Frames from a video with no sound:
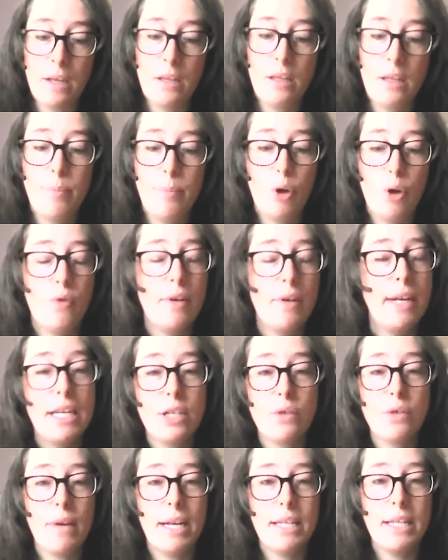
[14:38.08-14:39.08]
The book
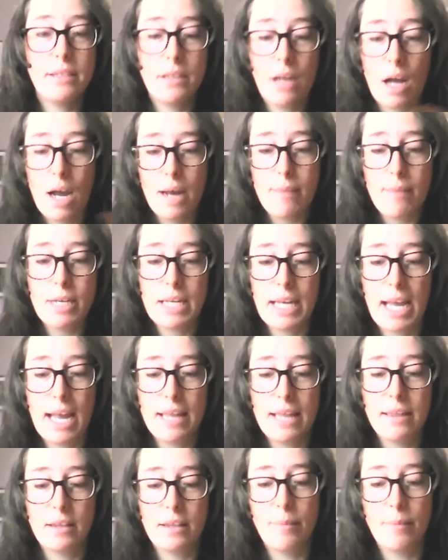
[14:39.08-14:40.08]
reiterates time and
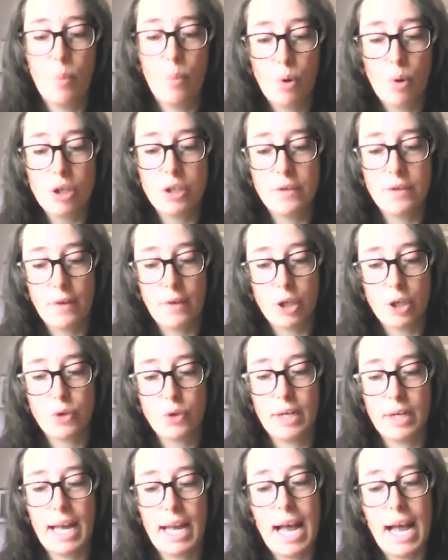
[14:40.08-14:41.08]
again that the borders of
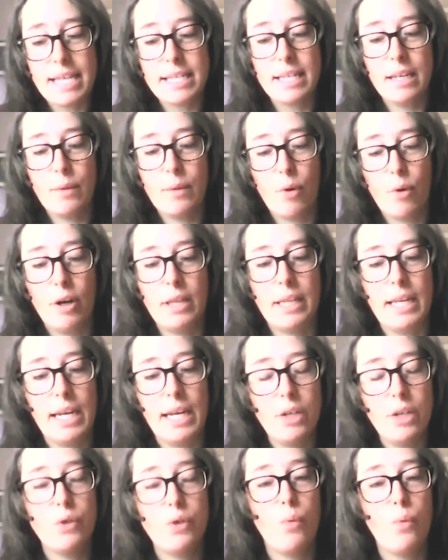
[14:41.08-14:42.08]
Austria, as they were in the
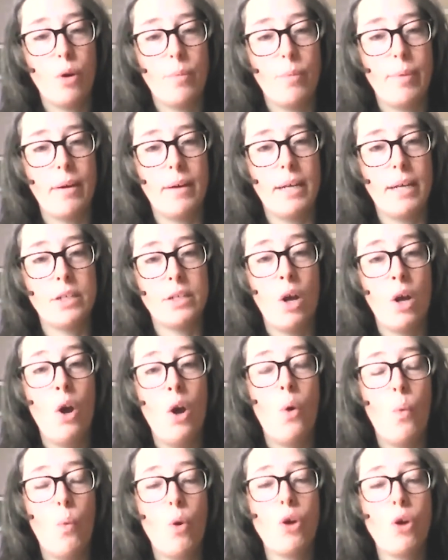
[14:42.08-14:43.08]
interwar period,
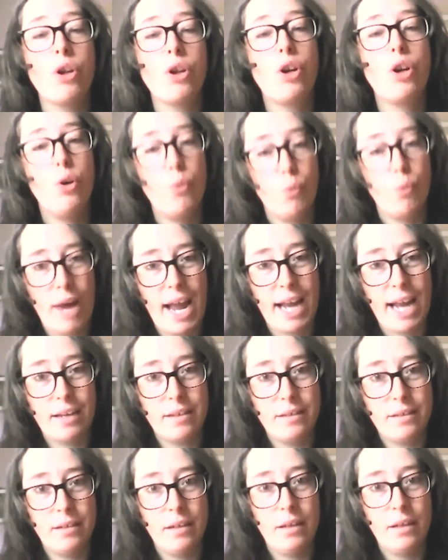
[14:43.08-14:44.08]
were the
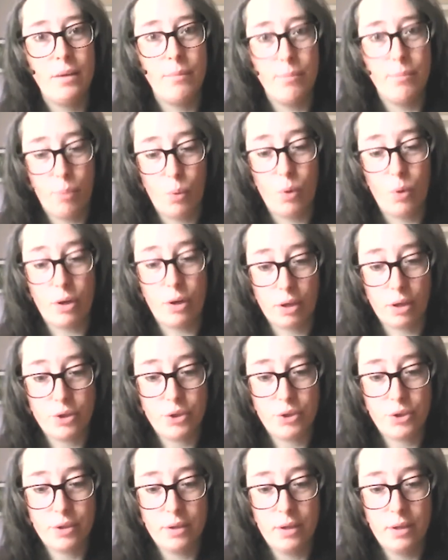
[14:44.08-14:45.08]
correct
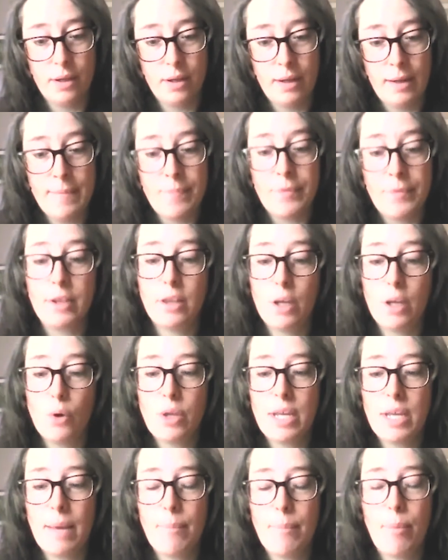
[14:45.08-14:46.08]
borders. That though
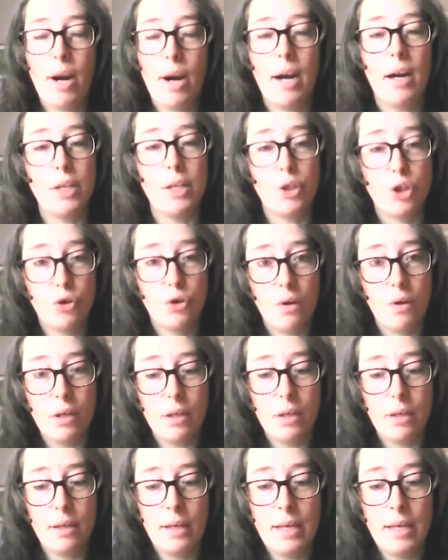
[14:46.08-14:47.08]
the empire had
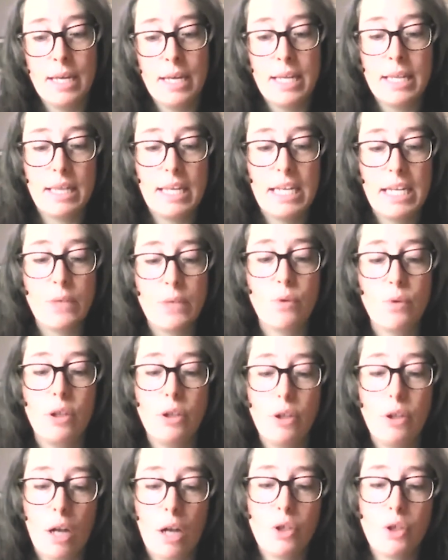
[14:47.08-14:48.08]
shrunk, these were the
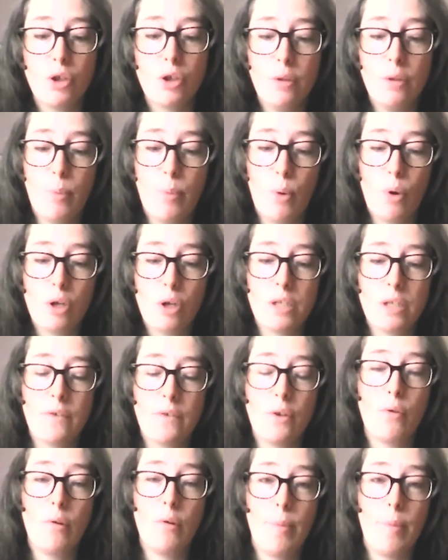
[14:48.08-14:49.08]
logical borders
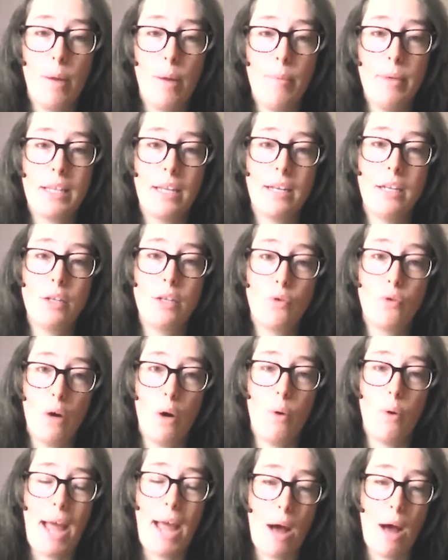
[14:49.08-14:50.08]
for the republic that had
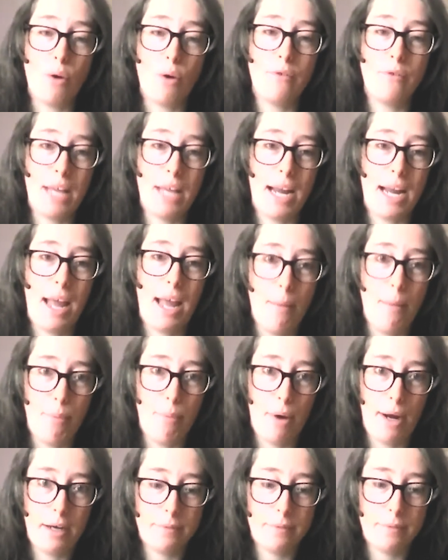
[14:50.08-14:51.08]
grown out of that
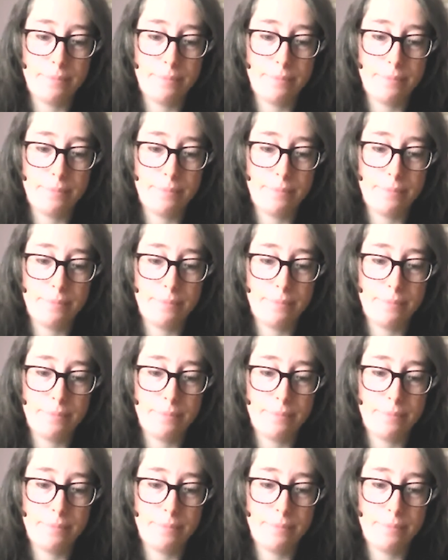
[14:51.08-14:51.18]
empire.